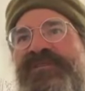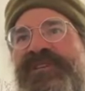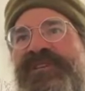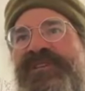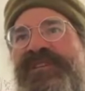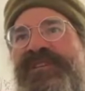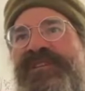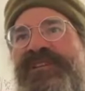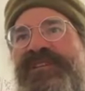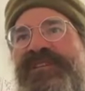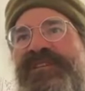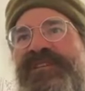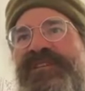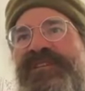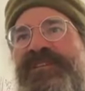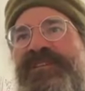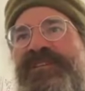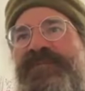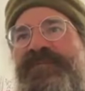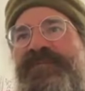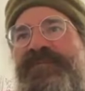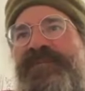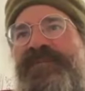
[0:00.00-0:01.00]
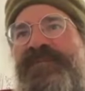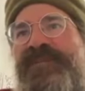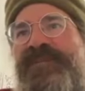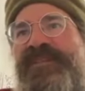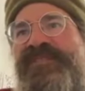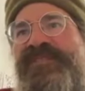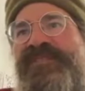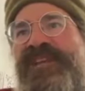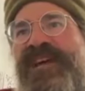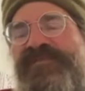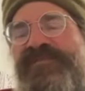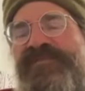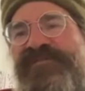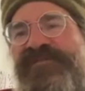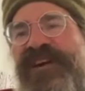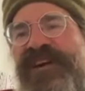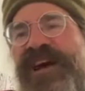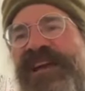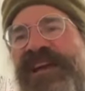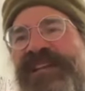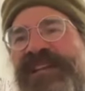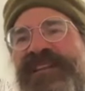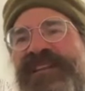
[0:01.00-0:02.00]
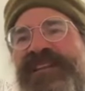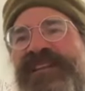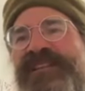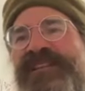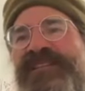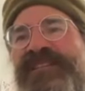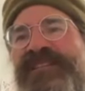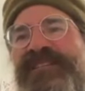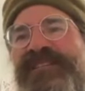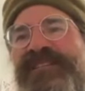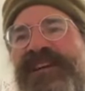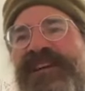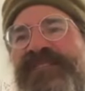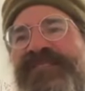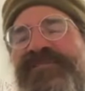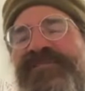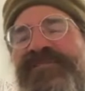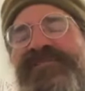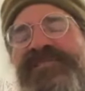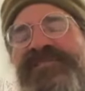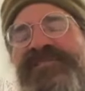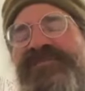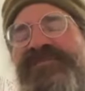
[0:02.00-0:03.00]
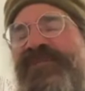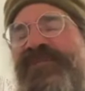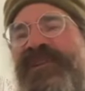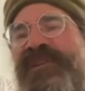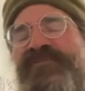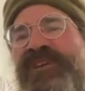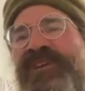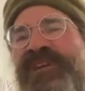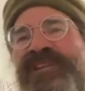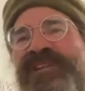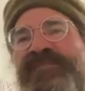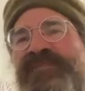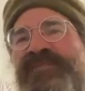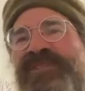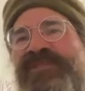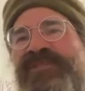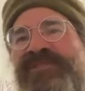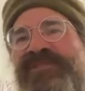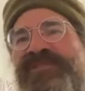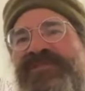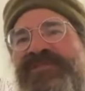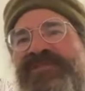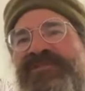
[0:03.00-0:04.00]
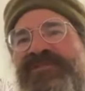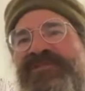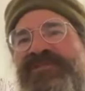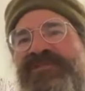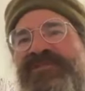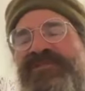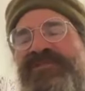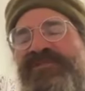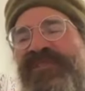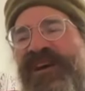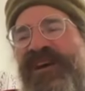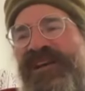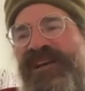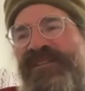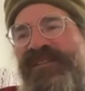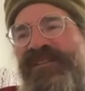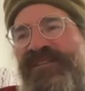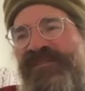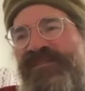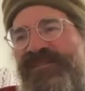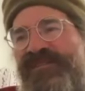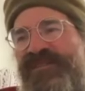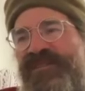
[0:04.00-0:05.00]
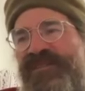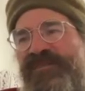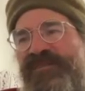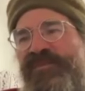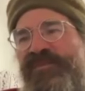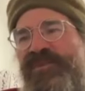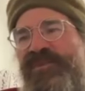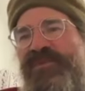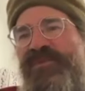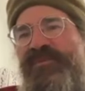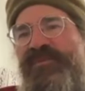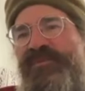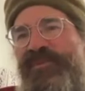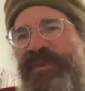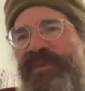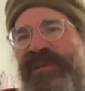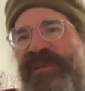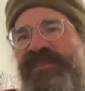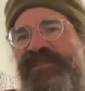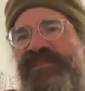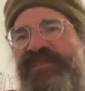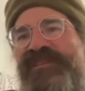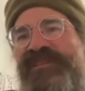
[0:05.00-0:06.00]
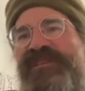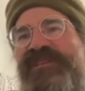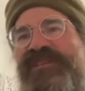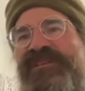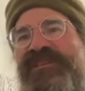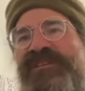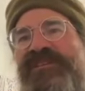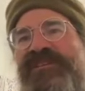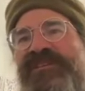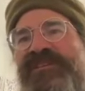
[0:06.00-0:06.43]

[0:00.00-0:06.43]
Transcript: It it's kind of finding. I do this when I'm writing music too. You find a simple, basic